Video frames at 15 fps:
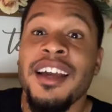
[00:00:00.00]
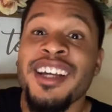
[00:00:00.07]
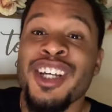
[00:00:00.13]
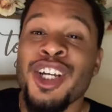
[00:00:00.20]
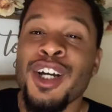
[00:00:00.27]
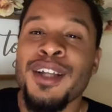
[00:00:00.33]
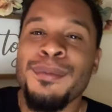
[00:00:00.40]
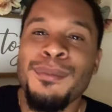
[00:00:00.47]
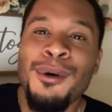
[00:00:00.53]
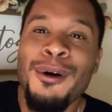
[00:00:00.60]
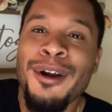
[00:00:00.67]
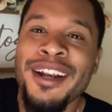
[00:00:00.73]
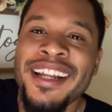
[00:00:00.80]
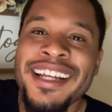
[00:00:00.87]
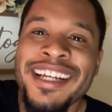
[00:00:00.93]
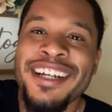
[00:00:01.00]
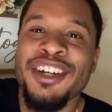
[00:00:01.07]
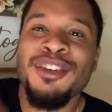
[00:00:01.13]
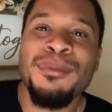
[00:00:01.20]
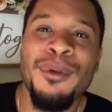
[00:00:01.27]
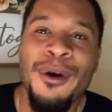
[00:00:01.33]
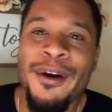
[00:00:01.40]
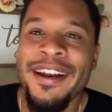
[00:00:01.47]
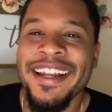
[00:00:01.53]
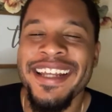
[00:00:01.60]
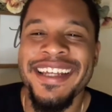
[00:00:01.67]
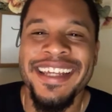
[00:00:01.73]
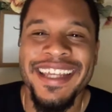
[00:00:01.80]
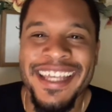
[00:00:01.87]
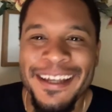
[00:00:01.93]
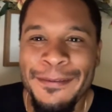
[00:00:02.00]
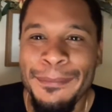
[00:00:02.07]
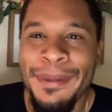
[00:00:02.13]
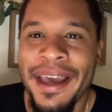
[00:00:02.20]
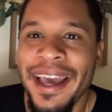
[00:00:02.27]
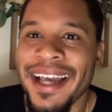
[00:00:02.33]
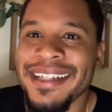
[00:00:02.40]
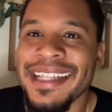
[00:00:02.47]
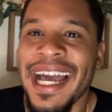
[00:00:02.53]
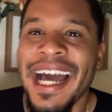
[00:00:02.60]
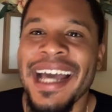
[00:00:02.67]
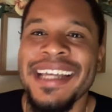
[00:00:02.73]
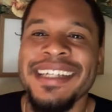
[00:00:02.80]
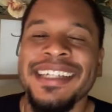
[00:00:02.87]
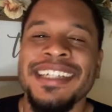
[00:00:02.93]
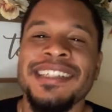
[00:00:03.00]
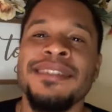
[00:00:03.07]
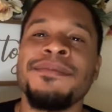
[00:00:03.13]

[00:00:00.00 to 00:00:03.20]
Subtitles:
Good morning, Impact iKidz.